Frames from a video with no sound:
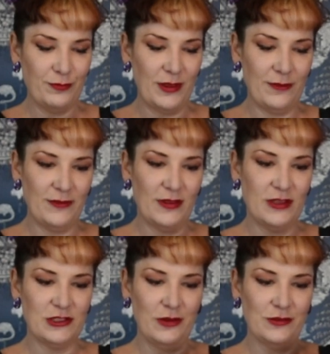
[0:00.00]
with
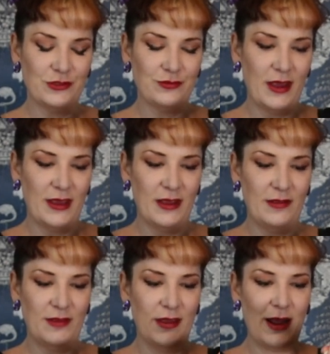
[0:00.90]
vintage lingerie
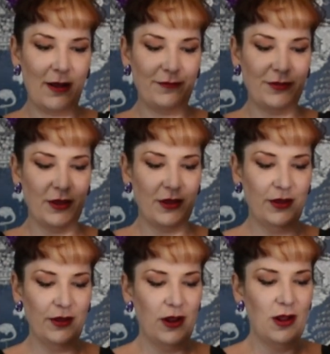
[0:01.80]
is you have
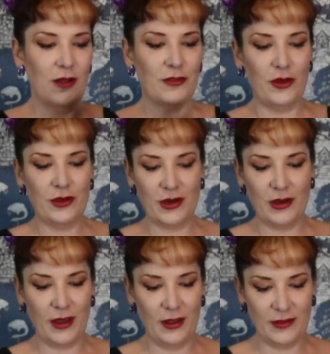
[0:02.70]
the hook and
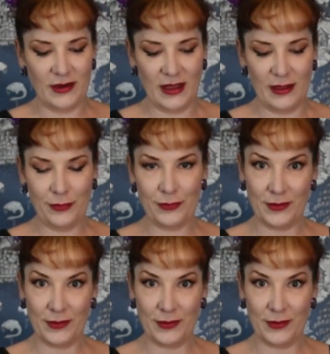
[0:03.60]
eye underneath,